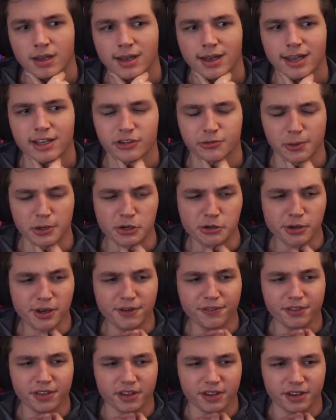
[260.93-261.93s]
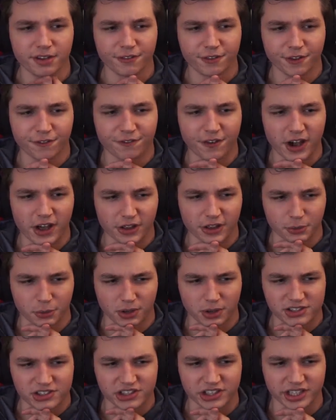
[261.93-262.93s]
Especially if the, if the father
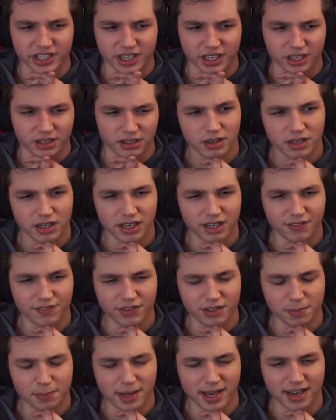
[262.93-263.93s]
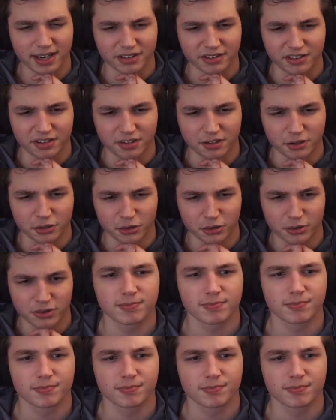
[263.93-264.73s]
wants to get Envy back too.